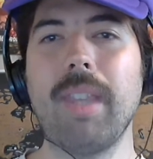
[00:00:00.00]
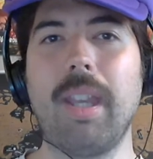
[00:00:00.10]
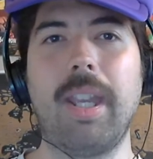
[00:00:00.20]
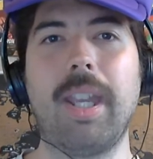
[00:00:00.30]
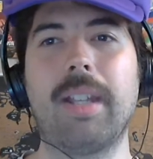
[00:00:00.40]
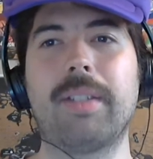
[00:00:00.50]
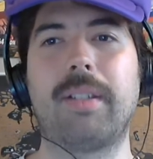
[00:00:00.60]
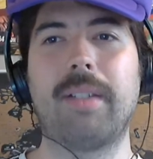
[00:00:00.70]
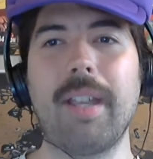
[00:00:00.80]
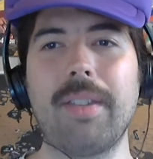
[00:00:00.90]
And the
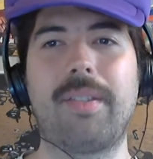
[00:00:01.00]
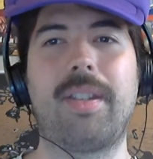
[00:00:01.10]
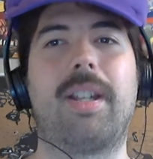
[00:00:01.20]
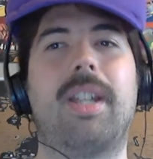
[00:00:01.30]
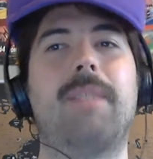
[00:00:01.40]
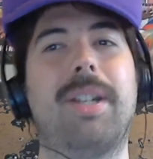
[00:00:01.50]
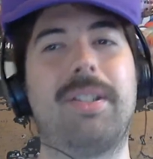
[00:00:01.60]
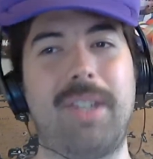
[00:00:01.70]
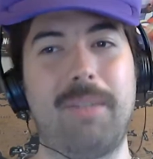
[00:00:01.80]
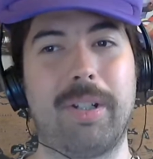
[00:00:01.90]
last time a
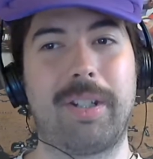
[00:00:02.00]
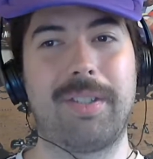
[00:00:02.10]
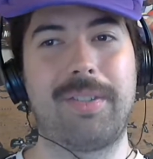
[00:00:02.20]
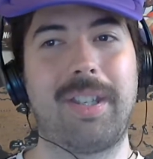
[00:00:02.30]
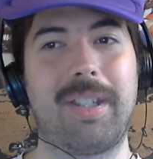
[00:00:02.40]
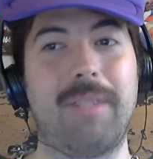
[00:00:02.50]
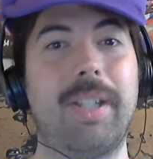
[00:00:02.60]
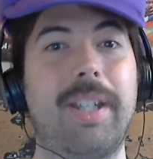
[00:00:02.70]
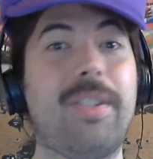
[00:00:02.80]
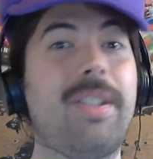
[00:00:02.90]
team won consecutive
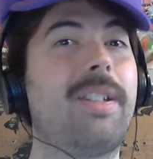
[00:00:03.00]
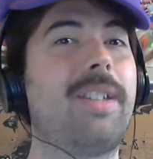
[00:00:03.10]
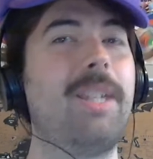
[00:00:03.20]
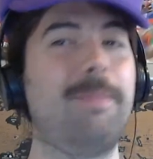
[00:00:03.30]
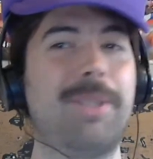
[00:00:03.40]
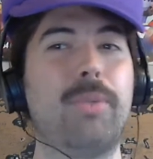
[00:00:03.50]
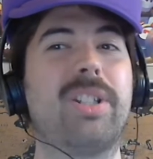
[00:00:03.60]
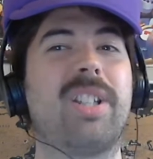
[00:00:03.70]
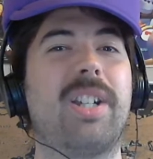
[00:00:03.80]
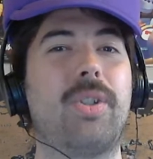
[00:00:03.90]
legs in a
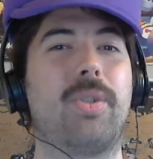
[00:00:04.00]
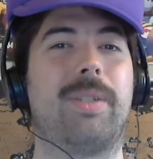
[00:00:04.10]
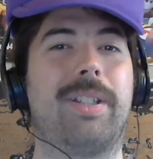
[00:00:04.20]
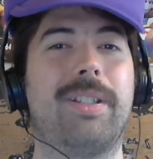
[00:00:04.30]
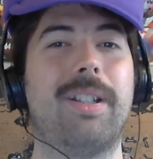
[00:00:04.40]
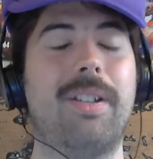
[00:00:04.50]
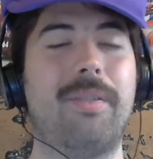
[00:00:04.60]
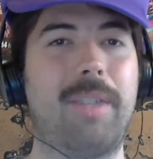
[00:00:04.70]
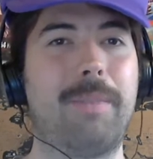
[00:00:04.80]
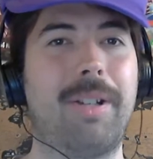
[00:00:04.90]
debuting country
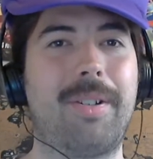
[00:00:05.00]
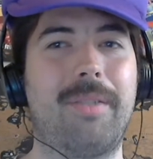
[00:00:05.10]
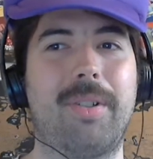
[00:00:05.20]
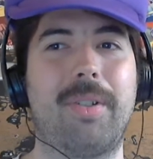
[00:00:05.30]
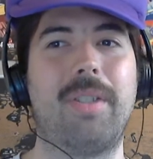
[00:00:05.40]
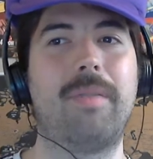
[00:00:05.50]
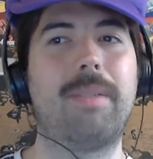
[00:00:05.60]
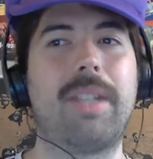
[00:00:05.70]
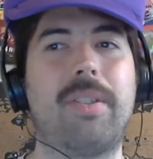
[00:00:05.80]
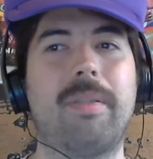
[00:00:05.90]
for the American version of the
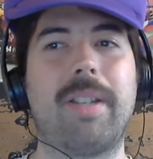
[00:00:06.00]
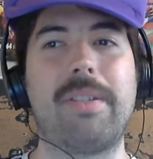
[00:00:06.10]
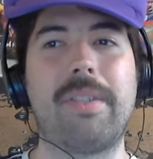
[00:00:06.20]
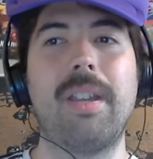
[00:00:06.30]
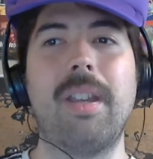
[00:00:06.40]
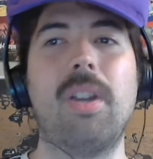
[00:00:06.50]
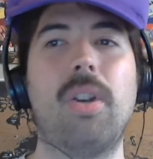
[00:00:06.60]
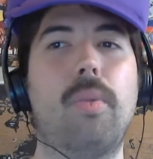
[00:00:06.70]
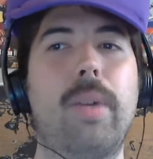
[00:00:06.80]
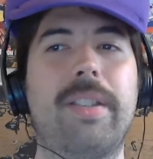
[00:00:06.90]
Amazing Race
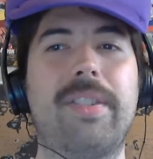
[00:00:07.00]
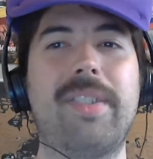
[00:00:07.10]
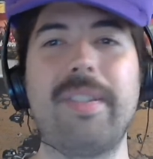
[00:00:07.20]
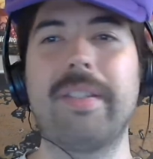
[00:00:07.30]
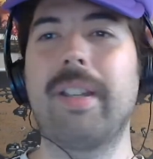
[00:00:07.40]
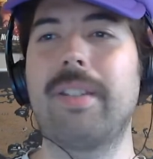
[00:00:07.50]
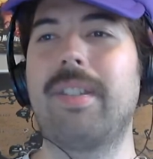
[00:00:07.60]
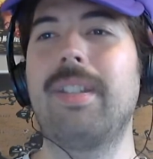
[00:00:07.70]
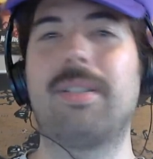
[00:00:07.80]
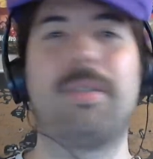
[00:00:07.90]
was season
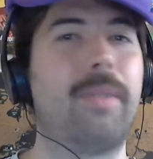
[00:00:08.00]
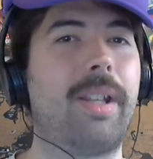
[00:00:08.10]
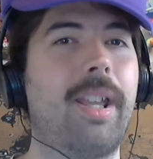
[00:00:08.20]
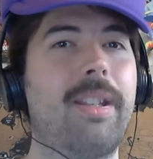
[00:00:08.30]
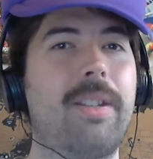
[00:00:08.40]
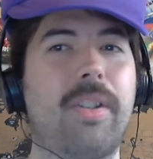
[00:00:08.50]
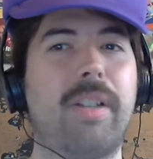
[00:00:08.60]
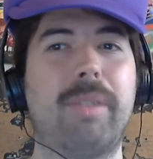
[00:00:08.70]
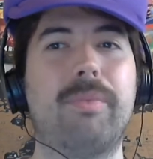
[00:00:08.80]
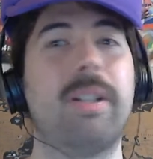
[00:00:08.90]
19, when Andy and
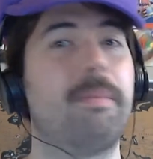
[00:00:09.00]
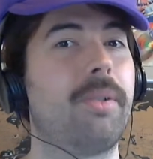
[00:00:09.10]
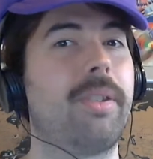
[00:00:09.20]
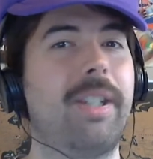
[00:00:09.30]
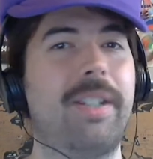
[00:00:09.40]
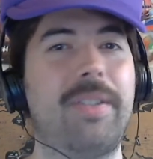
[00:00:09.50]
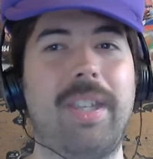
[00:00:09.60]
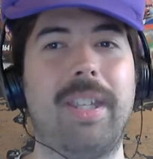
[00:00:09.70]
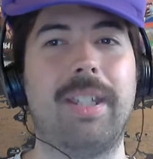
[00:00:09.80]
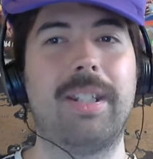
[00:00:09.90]
Tommy won both legs
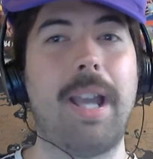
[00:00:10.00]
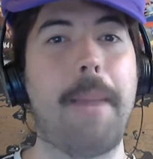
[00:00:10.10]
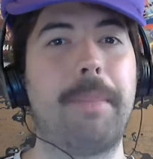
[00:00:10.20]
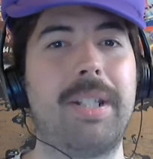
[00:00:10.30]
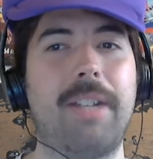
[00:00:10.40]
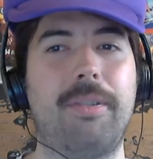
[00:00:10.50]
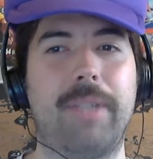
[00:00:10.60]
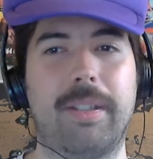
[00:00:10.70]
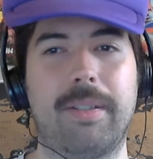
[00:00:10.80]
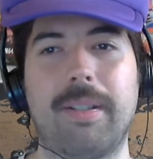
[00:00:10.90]
in Malawi.